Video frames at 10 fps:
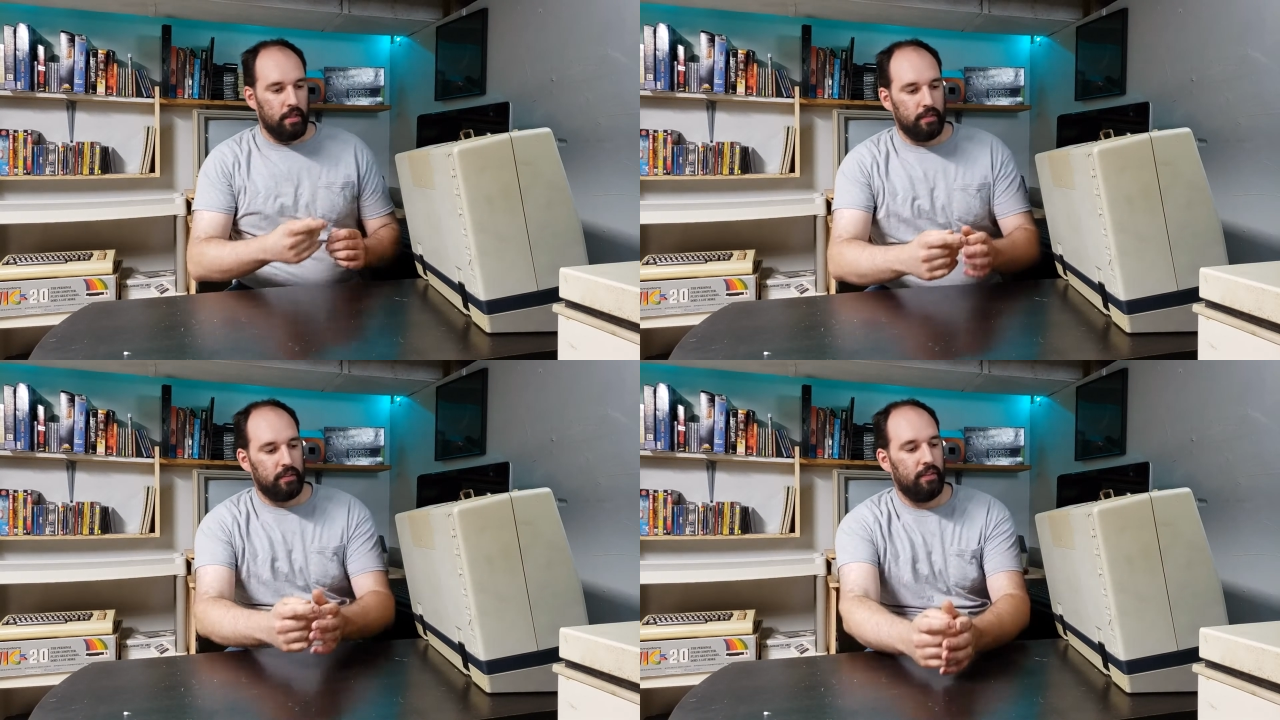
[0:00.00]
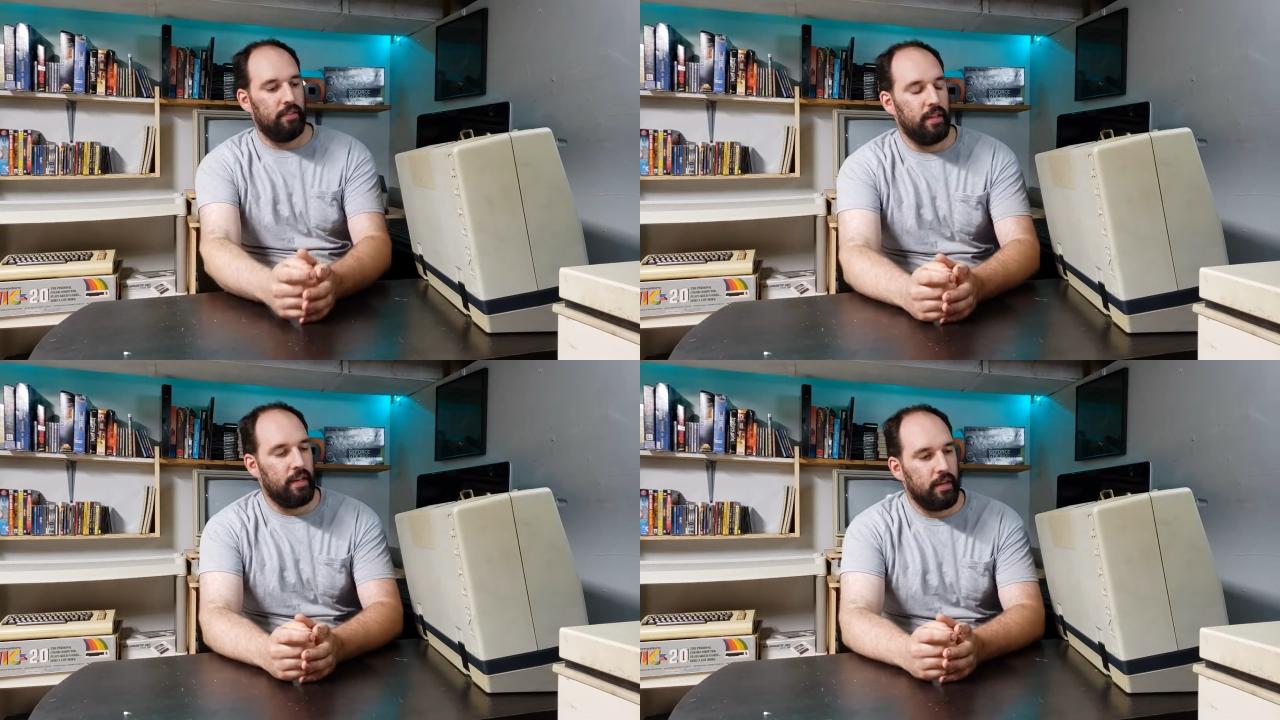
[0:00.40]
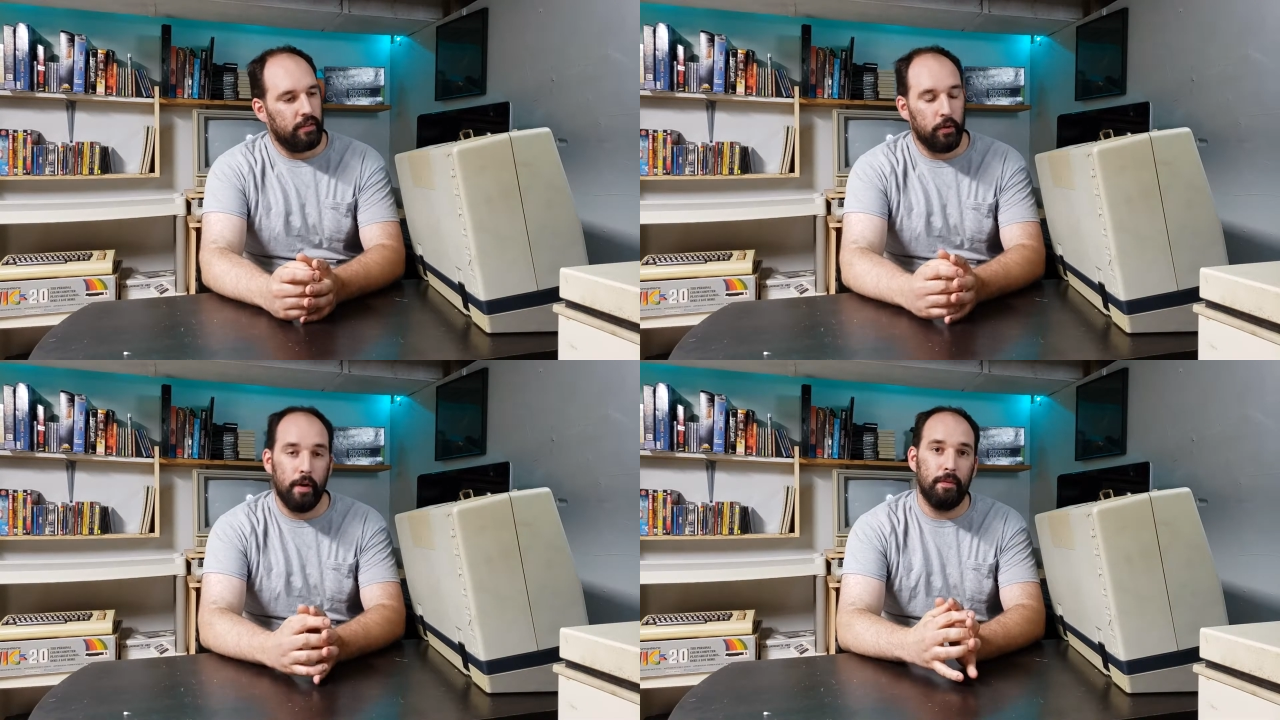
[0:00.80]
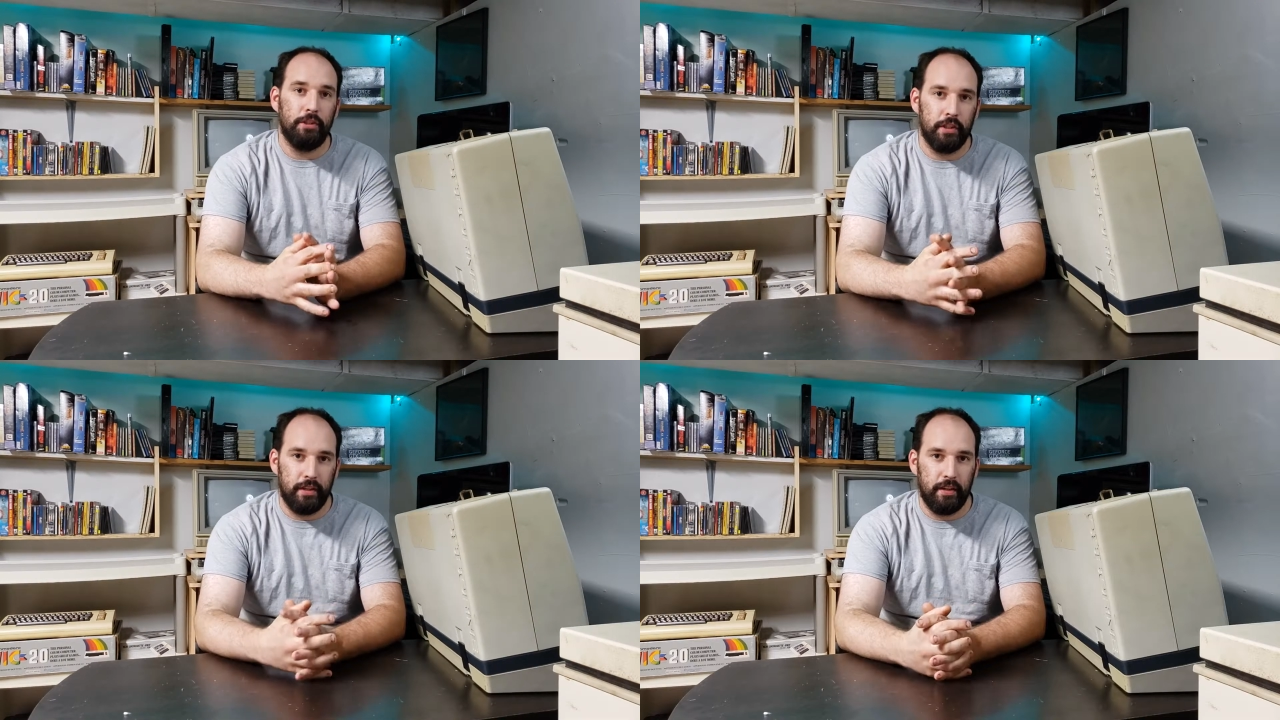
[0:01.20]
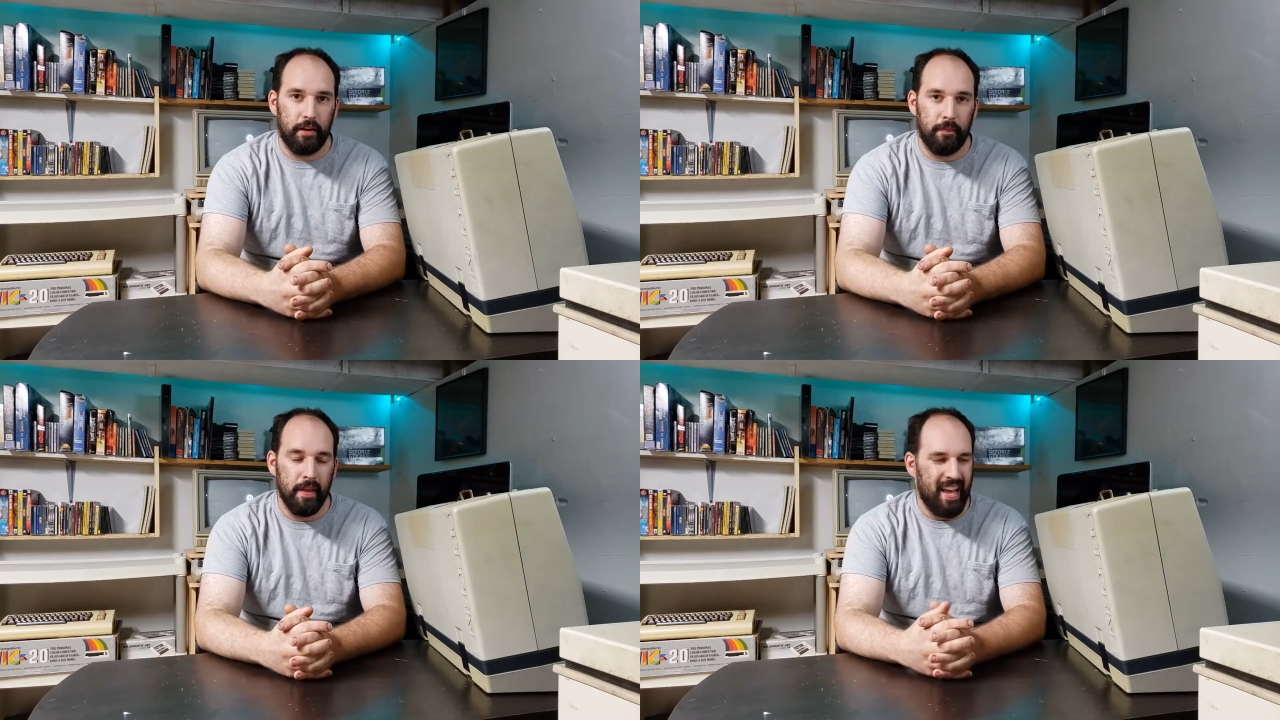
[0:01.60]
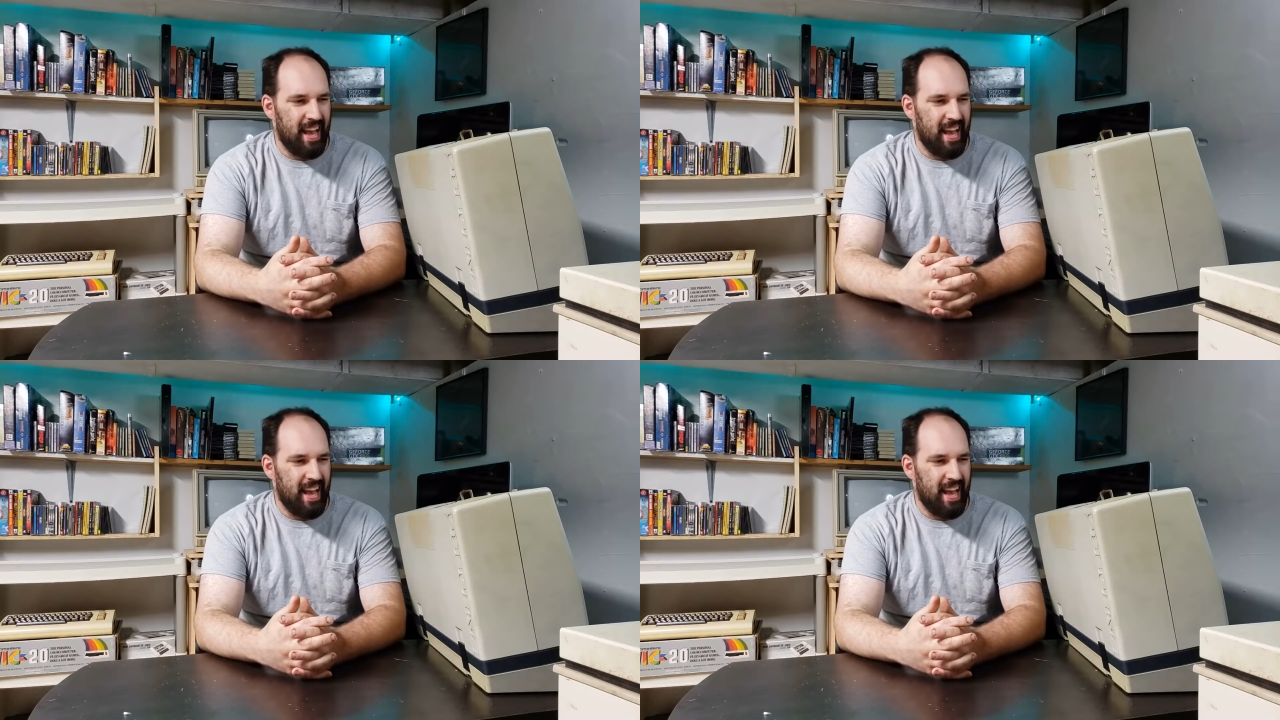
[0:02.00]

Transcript: this lovely sewing machine here.